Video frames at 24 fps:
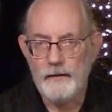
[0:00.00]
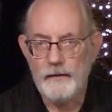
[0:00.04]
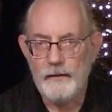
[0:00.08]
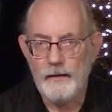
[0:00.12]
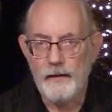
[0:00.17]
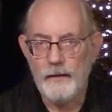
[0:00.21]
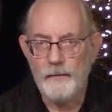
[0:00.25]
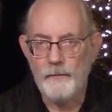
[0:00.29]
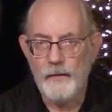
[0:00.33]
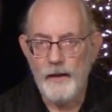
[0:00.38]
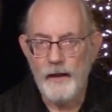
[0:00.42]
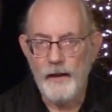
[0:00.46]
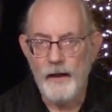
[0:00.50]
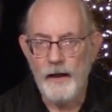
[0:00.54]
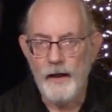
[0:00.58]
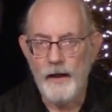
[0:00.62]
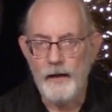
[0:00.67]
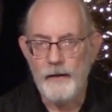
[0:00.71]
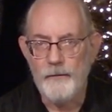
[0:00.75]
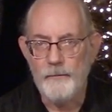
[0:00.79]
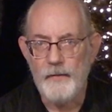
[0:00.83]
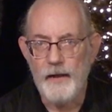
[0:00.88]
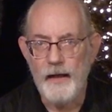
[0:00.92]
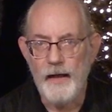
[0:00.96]
on my
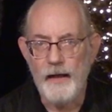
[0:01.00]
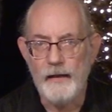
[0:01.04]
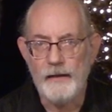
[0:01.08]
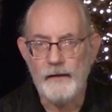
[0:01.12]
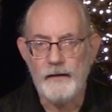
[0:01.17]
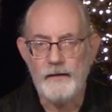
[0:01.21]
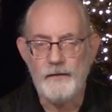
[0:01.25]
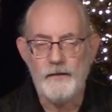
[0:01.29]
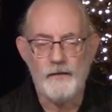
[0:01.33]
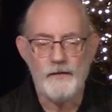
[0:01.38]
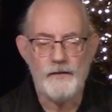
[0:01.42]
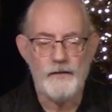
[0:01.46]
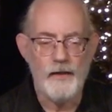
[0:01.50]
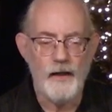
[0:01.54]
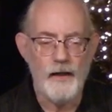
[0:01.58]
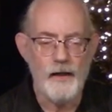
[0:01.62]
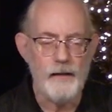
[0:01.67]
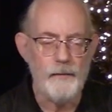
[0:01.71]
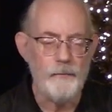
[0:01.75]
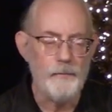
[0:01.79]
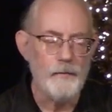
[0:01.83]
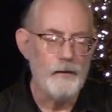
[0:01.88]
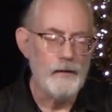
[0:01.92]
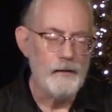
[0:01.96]
iMac at the
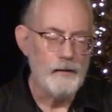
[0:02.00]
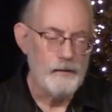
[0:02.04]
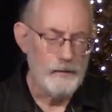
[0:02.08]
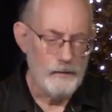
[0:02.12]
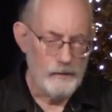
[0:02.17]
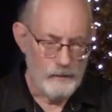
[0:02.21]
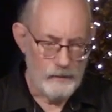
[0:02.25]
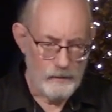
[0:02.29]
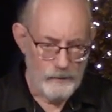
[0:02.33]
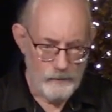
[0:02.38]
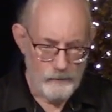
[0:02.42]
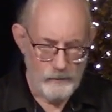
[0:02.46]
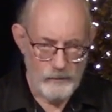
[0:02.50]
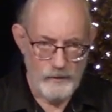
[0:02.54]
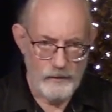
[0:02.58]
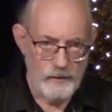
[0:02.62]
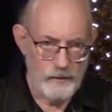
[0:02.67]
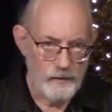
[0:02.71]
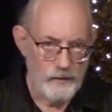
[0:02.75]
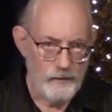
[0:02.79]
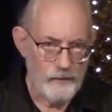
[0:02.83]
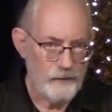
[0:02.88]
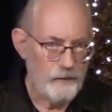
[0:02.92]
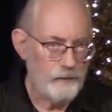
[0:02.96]
time
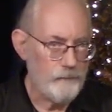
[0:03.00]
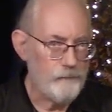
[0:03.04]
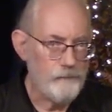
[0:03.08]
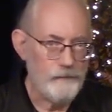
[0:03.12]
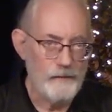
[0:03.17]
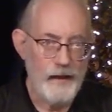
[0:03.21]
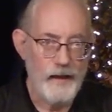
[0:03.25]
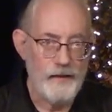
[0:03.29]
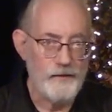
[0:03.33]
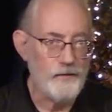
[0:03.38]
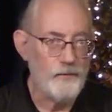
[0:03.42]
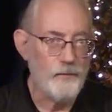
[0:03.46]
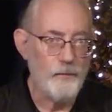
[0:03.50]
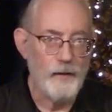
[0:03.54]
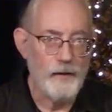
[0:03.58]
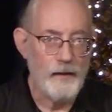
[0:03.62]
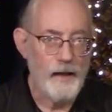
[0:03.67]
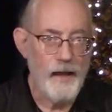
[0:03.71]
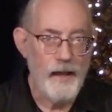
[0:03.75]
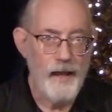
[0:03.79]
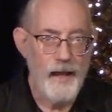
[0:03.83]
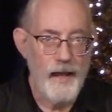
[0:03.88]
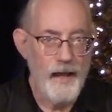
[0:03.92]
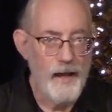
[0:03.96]
because that's what
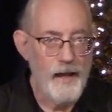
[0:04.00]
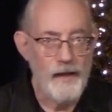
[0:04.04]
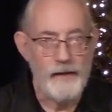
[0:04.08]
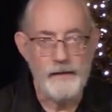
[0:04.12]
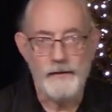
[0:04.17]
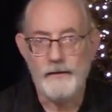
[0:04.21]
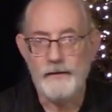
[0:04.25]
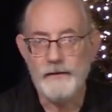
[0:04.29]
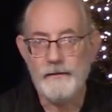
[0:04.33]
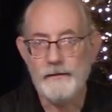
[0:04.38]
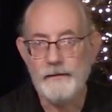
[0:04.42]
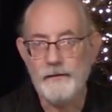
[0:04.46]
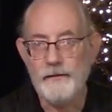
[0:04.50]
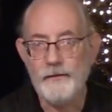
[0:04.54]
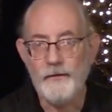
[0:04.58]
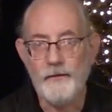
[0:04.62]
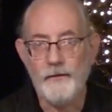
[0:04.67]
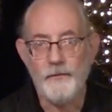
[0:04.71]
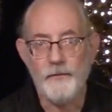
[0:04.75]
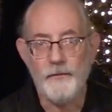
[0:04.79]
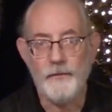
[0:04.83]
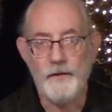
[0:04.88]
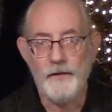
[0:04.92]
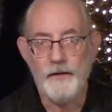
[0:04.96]
I had. It's
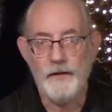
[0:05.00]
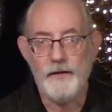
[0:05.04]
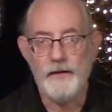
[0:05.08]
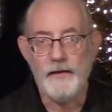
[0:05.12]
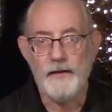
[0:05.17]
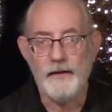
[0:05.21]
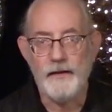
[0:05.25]
free,